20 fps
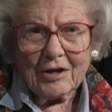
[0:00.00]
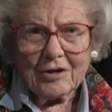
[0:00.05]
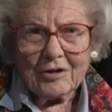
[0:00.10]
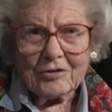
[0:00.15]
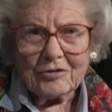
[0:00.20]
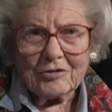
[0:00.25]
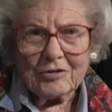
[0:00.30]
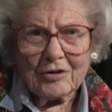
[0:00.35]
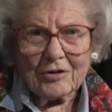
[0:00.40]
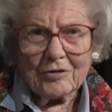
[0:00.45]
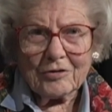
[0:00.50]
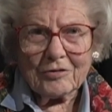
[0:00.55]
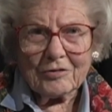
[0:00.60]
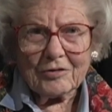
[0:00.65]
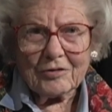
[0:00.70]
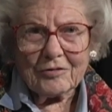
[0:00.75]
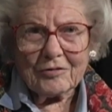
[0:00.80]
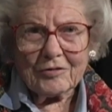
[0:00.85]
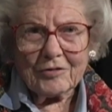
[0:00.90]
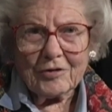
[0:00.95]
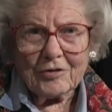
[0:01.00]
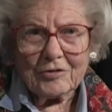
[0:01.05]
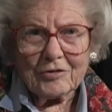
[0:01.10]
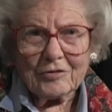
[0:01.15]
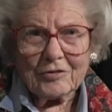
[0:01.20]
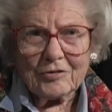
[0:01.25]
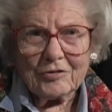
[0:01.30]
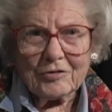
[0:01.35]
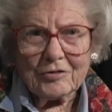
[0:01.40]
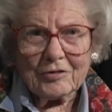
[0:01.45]
So those
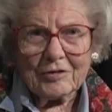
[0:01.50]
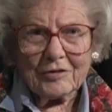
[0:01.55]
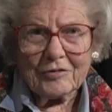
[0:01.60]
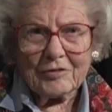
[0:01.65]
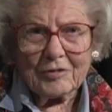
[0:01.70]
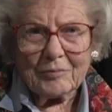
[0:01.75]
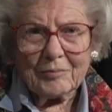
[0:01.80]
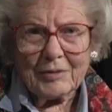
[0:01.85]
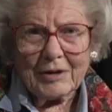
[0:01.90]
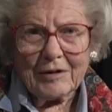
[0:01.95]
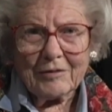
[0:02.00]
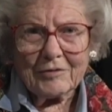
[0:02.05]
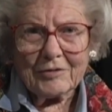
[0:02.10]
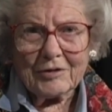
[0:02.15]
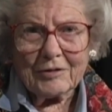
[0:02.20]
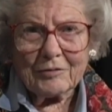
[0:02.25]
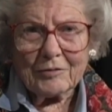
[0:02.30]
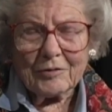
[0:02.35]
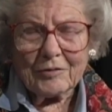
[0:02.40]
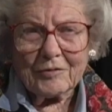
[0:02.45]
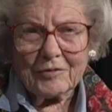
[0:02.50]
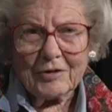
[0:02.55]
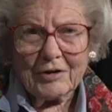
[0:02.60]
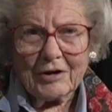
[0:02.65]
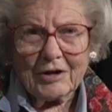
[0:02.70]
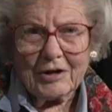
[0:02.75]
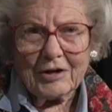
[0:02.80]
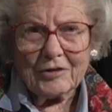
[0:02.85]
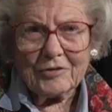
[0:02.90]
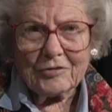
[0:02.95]
of us who lived in Belvedere were
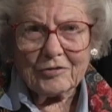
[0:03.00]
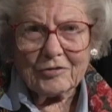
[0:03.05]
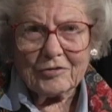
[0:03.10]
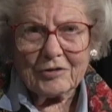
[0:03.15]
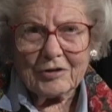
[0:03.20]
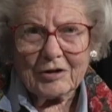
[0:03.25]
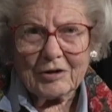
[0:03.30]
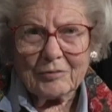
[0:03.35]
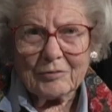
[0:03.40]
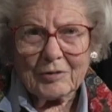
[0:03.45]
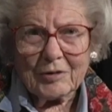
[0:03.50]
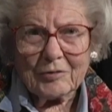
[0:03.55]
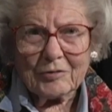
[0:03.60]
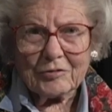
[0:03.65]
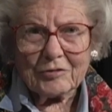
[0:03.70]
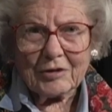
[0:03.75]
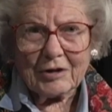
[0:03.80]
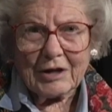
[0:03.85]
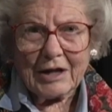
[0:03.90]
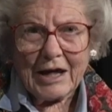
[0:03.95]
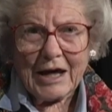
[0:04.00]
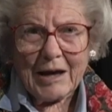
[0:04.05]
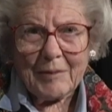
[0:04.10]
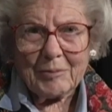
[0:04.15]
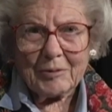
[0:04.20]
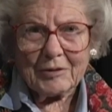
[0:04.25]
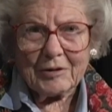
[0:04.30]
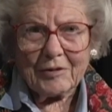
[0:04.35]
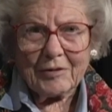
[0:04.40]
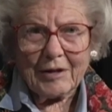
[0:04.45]
very interested in what was going to
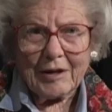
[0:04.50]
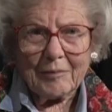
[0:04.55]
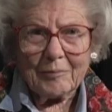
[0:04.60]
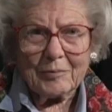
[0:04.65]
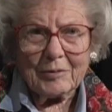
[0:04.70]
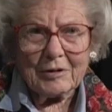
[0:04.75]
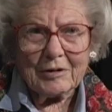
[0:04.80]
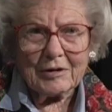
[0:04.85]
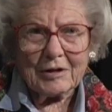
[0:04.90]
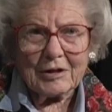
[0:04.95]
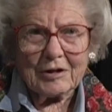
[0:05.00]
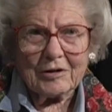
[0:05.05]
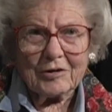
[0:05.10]
happen to that building,